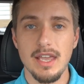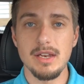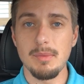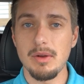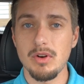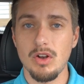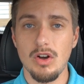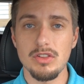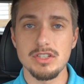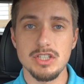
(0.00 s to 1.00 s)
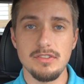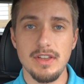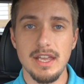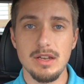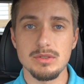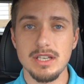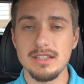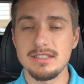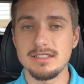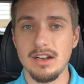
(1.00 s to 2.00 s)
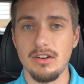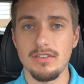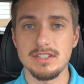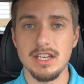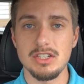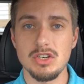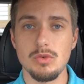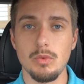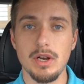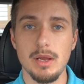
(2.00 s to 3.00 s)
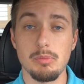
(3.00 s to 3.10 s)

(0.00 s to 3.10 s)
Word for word: And you might recall the GV80 was at the center of attention when a